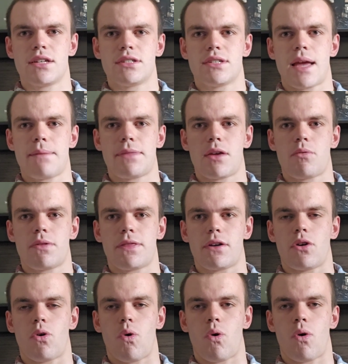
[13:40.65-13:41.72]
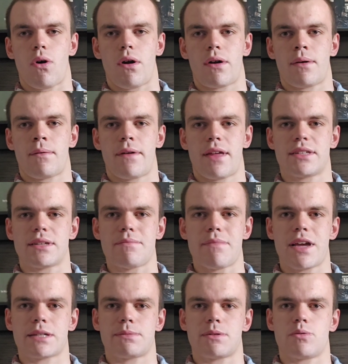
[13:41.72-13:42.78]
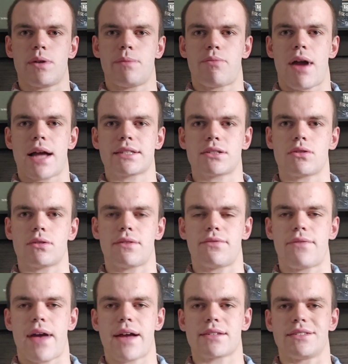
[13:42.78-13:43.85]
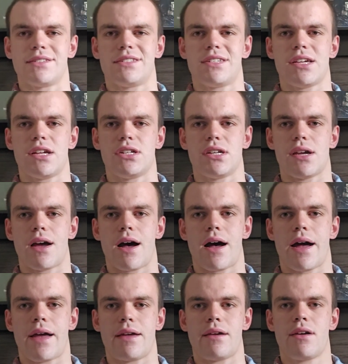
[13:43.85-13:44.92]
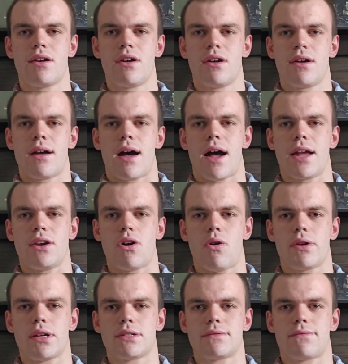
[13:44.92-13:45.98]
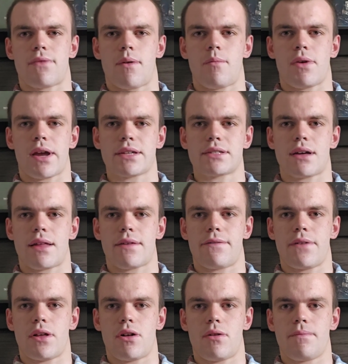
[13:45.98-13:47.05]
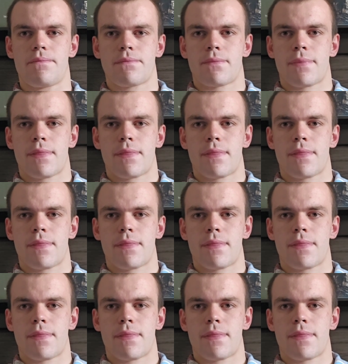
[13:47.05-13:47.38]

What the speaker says: Same thing with the gore, it's a mix between practical effects and CGI, I noticed from when I saw the film.